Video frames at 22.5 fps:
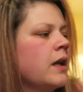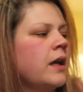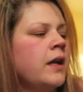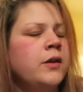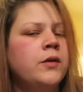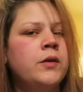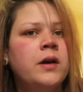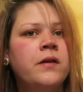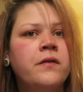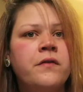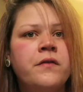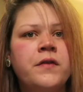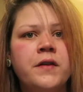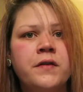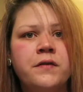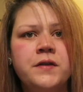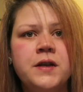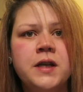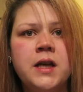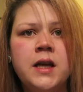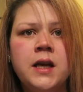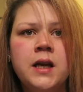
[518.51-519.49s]
And you get
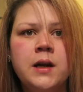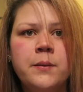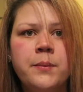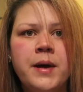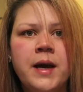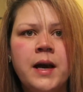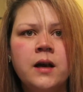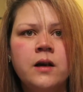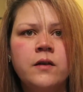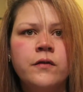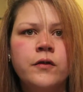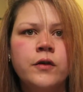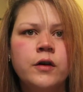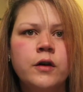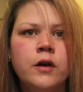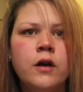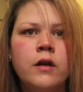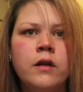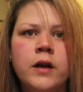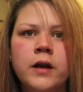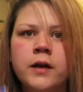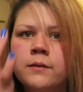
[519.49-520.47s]
50 in a pack for a
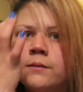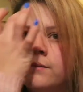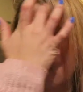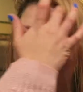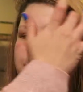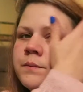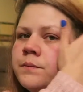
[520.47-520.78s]
dollar.